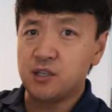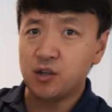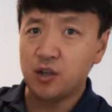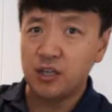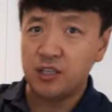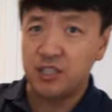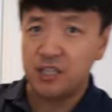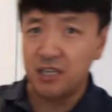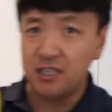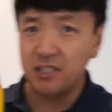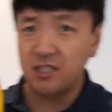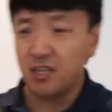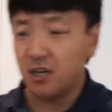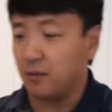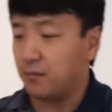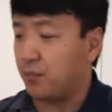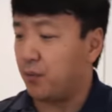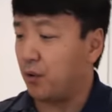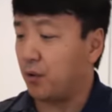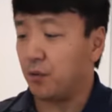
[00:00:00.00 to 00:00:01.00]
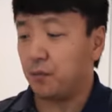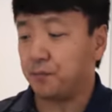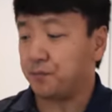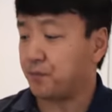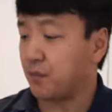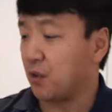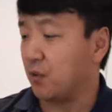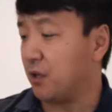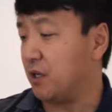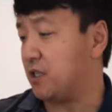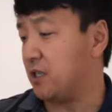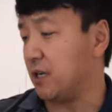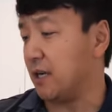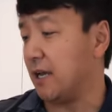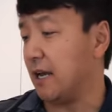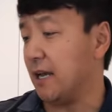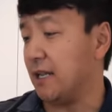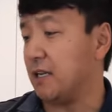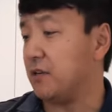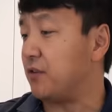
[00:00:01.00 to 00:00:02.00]
So the Jin Jumpom, which
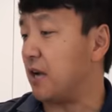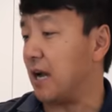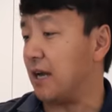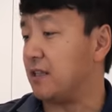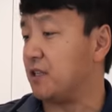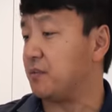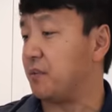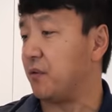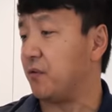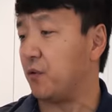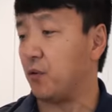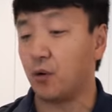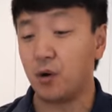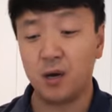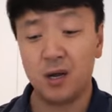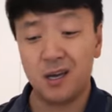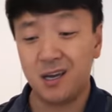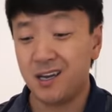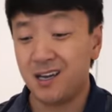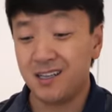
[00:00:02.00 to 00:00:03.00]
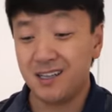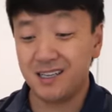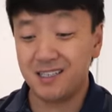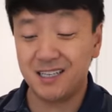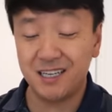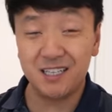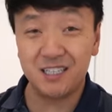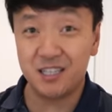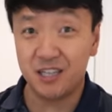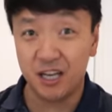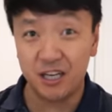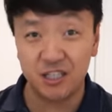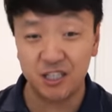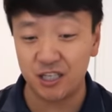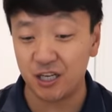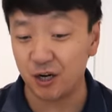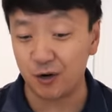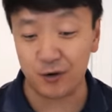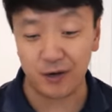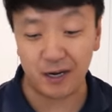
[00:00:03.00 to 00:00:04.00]
again, never had this before. This thing's
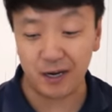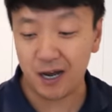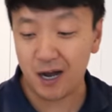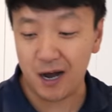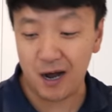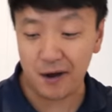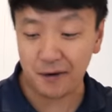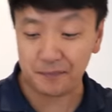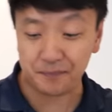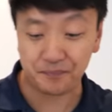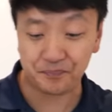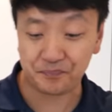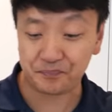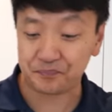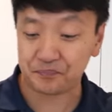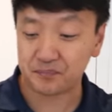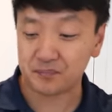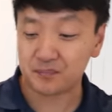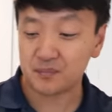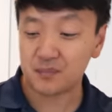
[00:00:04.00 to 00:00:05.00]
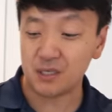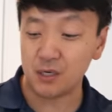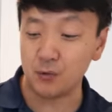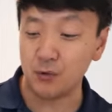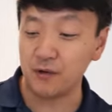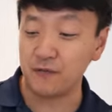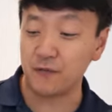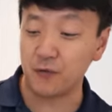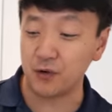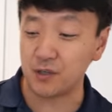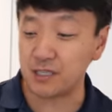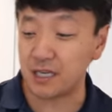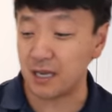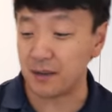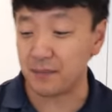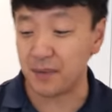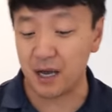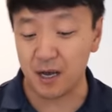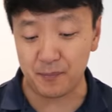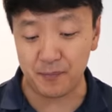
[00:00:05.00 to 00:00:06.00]
legendary. When it first
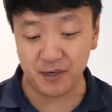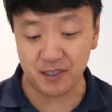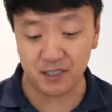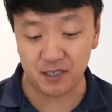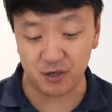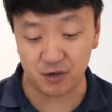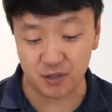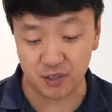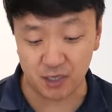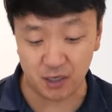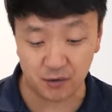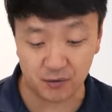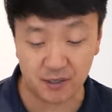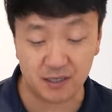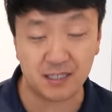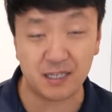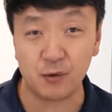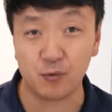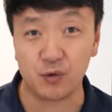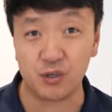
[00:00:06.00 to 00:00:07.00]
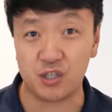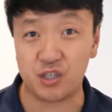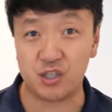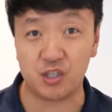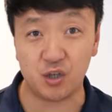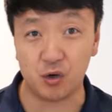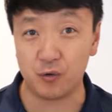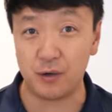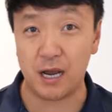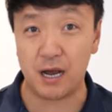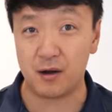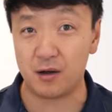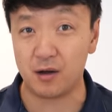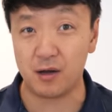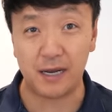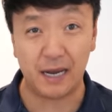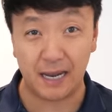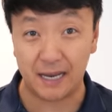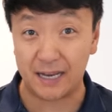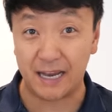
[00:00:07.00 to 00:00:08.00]
came out a bunch of years ago, this thing was sold
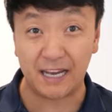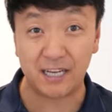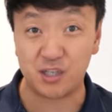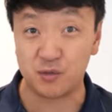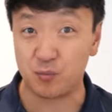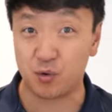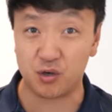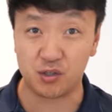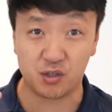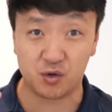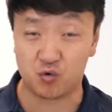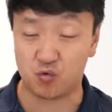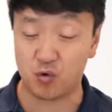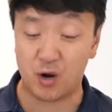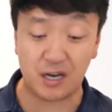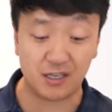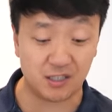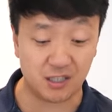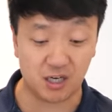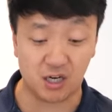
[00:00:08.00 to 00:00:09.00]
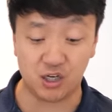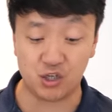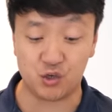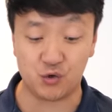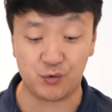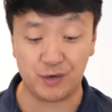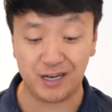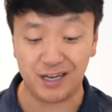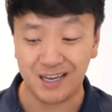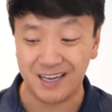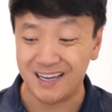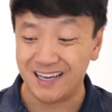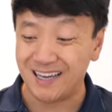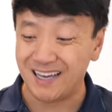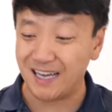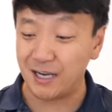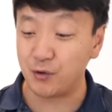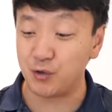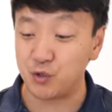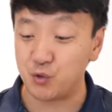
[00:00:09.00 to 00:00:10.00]
out in H-marts across the country,
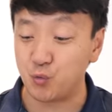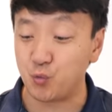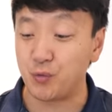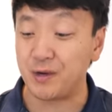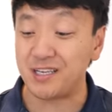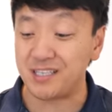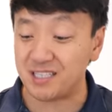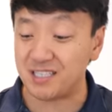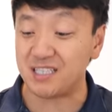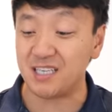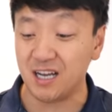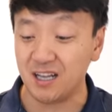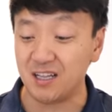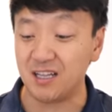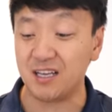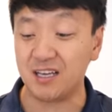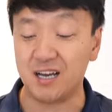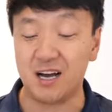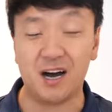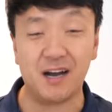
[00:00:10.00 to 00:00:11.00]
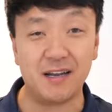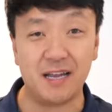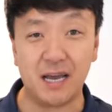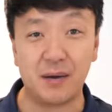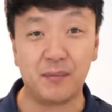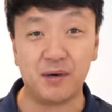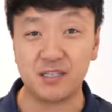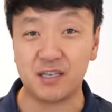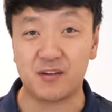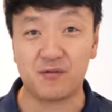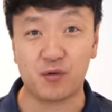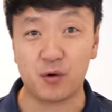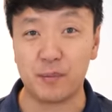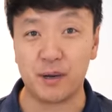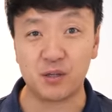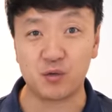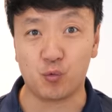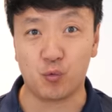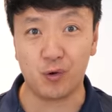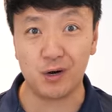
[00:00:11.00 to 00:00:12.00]
and it was reselling on Amazon for
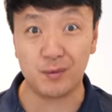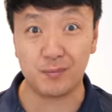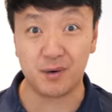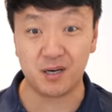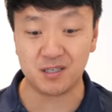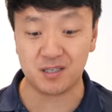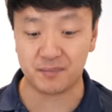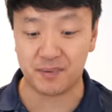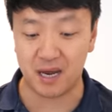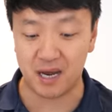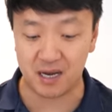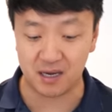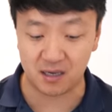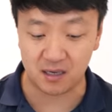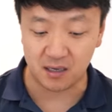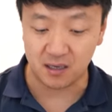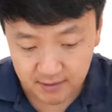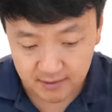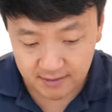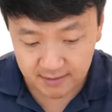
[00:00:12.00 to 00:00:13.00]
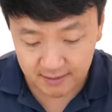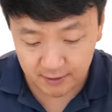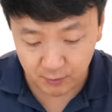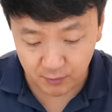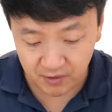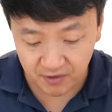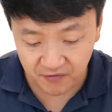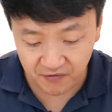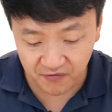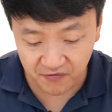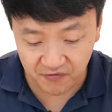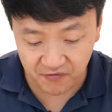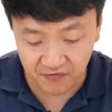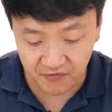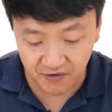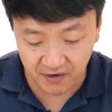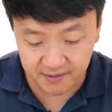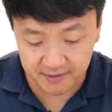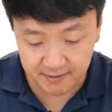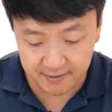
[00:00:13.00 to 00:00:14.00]
about 20 bucks a pack. See what the
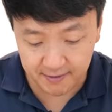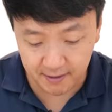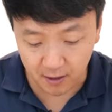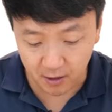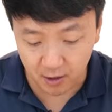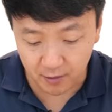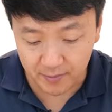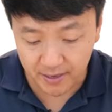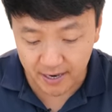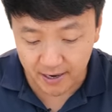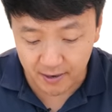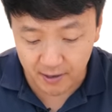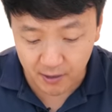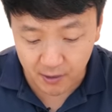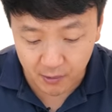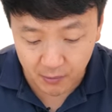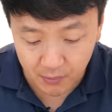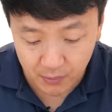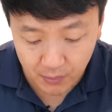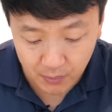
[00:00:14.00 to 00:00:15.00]
fuss is all about.